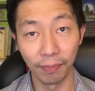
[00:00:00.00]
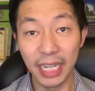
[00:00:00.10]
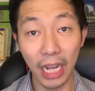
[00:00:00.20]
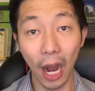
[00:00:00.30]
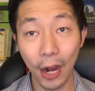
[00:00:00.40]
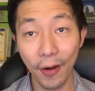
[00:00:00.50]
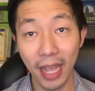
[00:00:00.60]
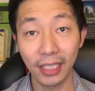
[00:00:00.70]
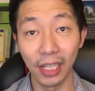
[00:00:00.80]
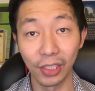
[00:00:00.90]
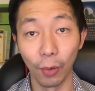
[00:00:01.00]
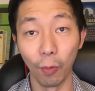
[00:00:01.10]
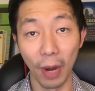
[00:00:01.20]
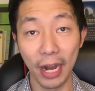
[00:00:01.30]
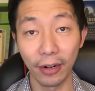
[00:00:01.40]
The IRS is
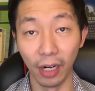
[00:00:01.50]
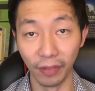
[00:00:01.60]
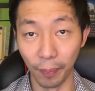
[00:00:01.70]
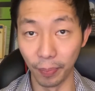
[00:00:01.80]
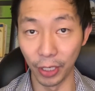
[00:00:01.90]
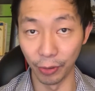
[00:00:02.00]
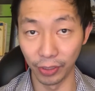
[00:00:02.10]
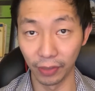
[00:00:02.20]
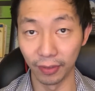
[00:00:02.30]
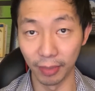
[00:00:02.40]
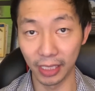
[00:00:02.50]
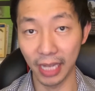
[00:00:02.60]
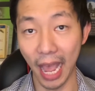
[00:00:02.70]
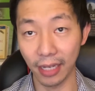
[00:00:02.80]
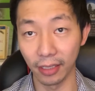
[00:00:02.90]
aware of abuse from this
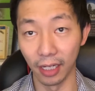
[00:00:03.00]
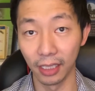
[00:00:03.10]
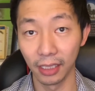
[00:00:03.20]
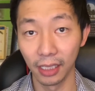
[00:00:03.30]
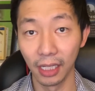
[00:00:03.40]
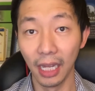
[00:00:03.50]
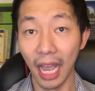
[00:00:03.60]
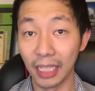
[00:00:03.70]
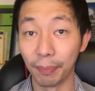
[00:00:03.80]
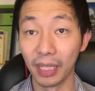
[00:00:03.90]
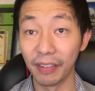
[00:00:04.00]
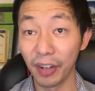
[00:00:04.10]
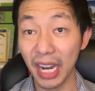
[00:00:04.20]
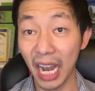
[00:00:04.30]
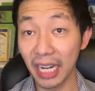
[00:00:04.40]
tax law, as believe it or
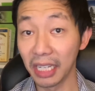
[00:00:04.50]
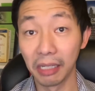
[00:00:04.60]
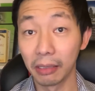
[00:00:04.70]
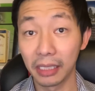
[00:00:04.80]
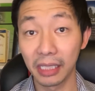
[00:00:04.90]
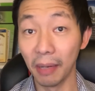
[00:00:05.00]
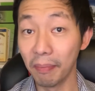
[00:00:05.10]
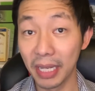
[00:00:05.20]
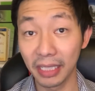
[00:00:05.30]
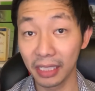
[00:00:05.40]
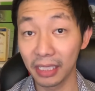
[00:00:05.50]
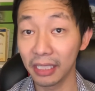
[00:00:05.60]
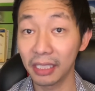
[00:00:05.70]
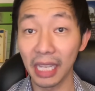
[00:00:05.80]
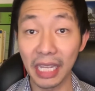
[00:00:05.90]
not, some
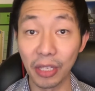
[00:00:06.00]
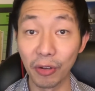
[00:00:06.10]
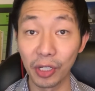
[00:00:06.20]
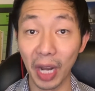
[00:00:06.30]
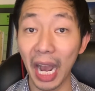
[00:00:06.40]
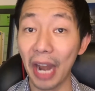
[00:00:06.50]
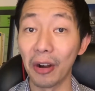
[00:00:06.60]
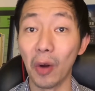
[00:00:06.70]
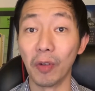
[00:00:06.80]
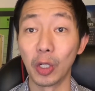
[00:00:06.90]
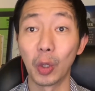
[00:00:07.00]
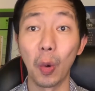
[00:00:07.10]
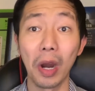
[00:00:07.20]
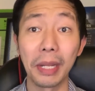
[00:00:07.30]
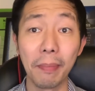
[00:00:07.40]
businesses used to hire over
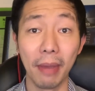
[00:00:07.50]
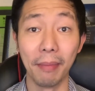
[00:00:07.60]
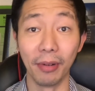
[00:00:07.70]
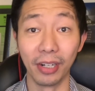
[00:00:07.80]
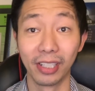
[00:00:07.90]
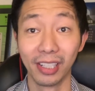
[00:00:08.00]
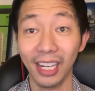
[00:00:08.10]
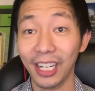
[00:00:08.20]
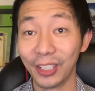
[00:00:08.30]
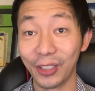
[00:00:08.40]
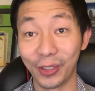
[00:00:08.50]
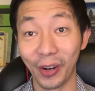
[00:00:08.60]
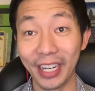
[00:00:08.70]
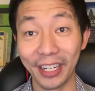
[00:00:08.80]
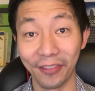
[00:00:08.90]
20 members to
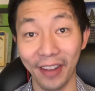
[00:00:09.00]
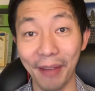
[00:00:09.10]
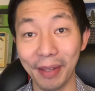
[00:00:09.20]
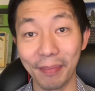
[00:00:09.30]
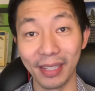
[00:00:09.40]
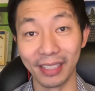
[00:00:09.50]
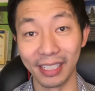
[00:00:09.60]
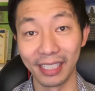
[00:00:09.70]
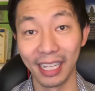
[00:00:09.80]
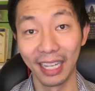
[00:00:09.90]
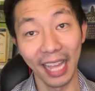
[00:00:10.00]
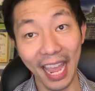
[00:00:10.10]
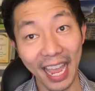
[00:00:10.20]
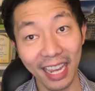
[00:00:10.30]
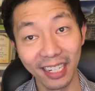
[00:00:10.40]
join their family business.
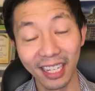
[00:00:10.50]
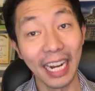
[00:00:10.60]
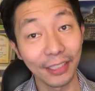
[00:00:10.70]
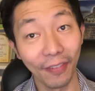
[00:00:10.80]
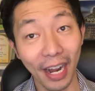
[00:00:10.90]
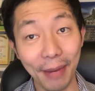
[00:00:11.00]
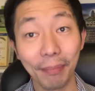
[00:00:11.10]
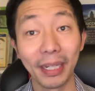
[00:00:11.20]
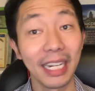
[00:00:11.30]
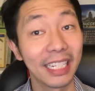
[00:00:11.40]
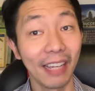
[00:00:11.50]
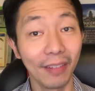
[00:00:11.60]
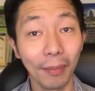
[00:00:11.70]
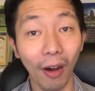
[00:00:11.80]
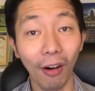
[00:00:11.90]
And that's fine, but then give
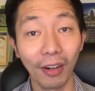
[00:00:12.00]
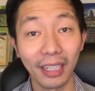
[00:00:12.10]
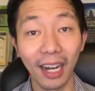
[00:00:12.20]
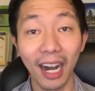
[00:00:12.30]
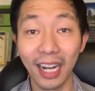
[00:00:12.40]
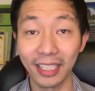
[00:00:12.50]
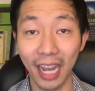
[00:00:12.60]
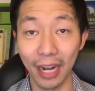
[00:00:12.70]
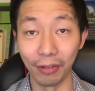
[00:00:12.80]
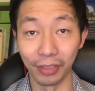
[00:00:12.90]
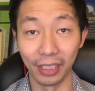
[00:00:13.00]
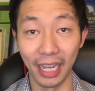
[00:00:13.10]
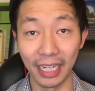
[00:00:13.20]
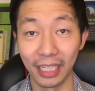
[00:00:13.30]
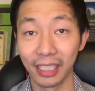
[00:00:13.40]
them all odd titles
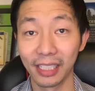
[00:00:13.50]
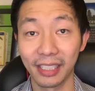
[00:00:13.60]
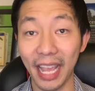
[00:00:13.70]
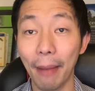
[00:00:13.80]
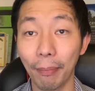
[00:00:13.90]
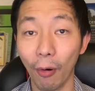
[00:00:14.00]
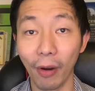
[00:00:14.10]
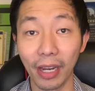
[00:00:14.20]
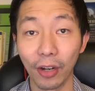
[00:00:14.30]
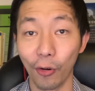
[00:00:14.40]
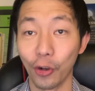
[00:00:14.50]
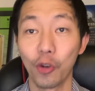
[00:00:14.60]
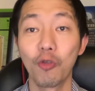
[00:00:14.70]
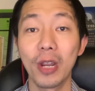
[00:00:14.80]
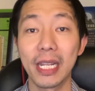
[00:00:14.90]
like stamp boy or
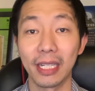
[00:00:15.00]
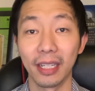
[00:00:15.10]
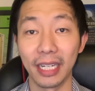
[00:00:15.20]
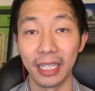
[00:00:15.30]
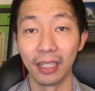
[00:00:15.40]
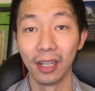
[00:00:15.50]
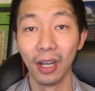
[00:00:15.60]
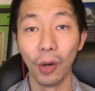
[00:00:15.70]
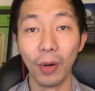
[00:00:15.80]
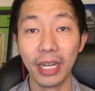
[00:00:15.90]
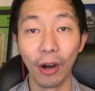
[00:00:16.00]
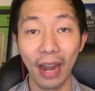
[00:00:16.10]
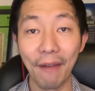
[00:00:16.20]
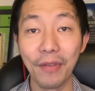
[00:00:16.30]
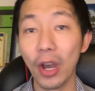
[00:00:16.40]
greeting lady, when they
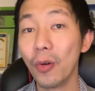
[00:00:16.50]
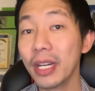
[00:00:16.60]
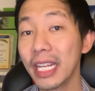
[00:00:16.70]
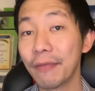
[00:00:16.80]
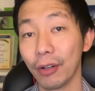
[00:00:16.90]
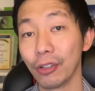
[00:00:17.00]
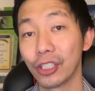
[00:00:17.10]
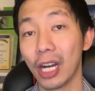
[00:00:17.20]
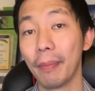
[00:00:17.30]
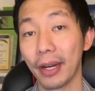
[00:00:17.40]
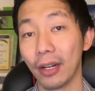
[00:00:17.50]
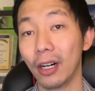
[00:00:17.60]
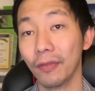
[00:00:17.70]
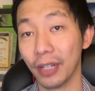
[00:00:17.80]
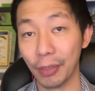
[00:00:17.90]
have no need for those jobs at
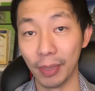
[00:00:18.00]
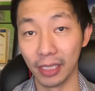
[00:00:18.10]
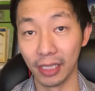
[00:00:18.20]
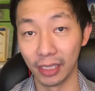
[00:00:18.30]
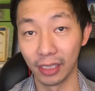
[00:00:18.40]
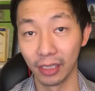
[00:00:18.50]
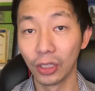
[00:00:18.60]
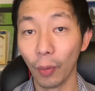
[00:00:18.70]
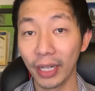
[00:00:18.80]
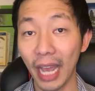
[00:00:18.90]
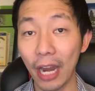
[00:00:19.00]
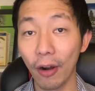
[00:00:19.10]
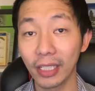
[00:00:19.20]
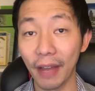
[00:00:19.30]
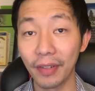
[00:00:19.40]
all for their business. So what the
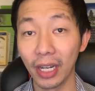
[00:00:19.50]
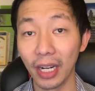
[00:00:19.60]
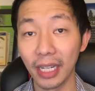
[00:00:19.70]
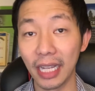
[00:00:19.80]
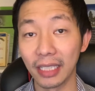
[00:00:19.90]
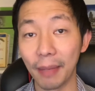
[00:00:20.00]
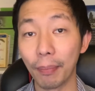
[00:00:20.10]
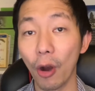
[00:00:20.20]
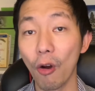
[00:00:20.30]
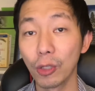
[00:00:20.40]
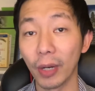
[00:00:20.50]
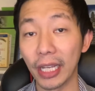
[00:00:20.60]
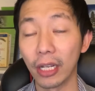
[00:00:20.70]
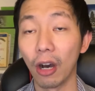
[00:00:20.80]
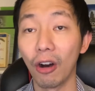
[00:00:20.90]
IRS have done is impose what they
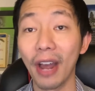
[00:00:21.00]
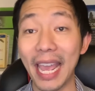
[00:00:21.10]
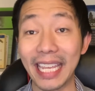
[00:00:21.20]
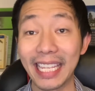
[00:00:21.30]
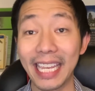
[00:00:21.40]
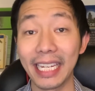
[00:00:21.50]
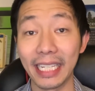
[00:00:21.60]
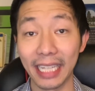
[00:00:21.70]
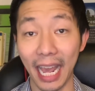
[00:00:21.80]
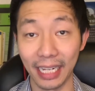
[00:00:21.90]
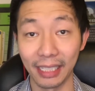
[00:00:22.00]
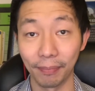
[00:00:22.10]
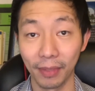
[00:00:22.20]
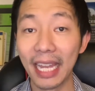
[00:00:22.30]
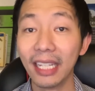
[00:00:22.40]
call a kiddie tax.
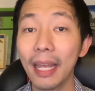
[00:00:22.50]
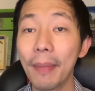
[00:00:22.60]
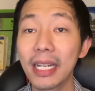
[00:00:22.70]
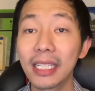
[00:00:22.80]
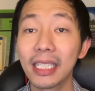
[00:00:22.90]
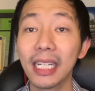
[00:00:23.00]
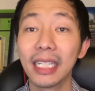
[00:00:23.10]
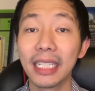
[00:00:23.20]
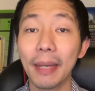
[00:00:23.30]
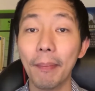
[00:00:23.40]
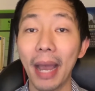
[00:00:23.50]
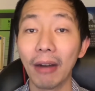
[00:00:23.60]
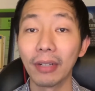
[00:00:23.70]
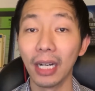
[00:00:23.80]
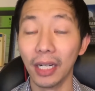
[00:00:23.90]
It limits the
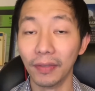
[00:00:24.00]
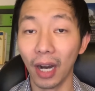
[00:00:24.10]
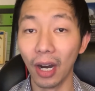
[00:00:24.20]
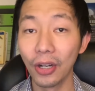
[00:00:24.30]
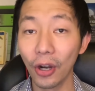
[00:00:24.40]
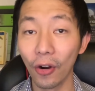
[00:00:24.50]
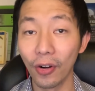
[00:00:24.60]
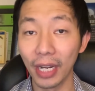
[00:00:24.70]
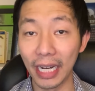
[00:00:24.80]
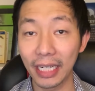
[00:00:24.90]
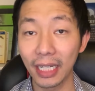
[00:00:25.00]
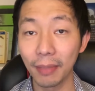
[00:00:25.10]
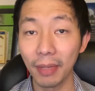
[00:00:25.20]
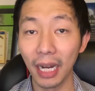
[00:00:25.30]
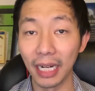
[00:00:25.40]
amount of unearned
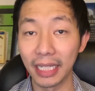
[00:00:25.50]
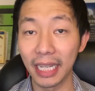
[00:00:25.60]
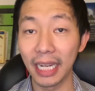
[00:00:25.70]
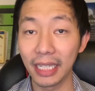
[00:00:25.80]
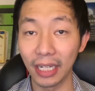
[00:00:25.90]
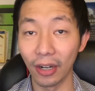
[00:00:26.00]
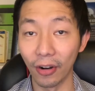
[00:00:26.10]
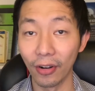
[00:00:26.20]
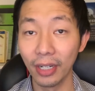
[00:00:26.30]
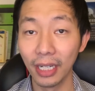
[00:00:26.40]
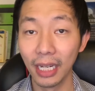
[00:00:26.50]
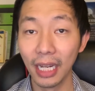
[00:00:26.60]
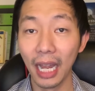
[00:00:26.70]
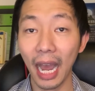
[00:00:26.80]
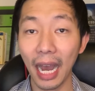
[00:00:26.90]
income a kid can earn.
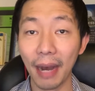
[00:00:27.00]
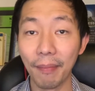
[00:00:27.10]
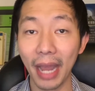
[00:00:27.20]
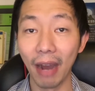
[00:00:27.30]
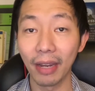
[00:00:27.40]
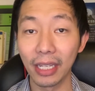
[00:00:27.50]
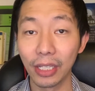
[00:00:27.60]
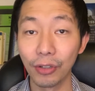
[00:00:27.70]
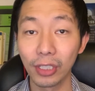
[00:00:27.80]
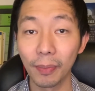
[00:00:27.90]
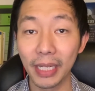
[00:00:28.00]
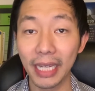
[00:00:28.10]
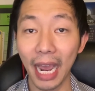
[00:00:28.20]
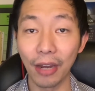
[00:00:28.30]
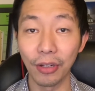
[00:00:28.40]
Now it used to be
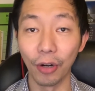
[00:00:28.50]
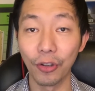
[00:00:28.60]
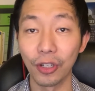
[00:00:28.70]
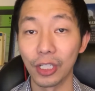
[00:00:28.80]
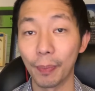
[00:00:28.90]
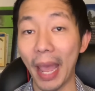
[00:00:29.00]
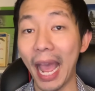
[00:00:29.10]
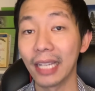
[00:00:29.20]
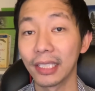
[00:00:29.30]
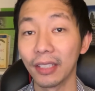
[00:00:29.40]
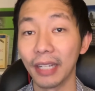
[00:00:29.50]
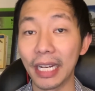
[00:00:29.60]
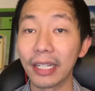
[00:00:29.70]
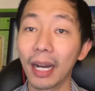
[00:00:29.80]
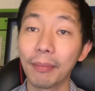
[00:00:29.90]
that you can just pass on
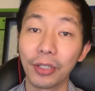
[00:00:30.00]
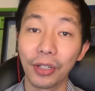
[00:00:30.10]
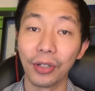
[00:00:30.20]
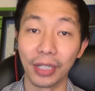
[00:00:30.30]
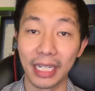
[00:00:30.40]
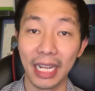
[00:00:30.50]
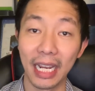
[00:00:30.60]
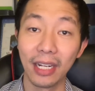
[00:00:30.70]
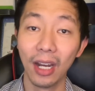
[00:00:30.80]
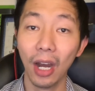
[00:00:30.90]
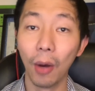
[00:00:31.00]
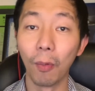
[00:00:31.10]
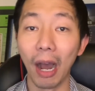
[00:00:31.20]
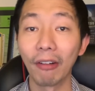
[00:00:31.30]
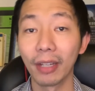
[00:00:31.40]
income to your kid
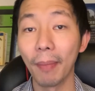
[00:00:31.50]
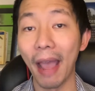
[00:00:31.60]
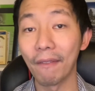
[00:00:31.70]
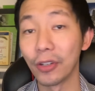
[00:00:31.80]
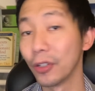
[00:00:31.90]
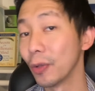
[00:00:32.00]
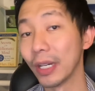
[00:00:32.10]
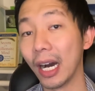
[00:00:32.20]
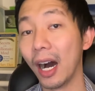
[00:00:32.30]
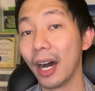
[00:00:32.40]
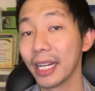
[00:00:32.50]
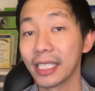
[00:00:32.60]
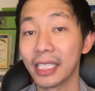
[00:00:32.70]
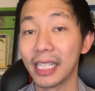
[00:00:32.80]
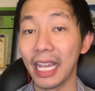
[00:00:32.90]
while them having to do an
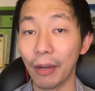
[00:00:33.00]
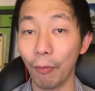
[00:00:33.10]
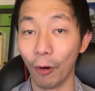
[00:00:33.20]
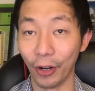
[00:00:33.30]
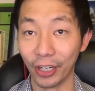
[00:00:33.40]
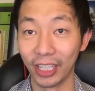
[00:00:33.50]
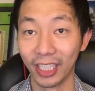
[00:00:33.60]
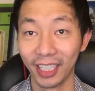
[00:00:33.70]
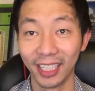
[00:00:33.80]
honest day of work.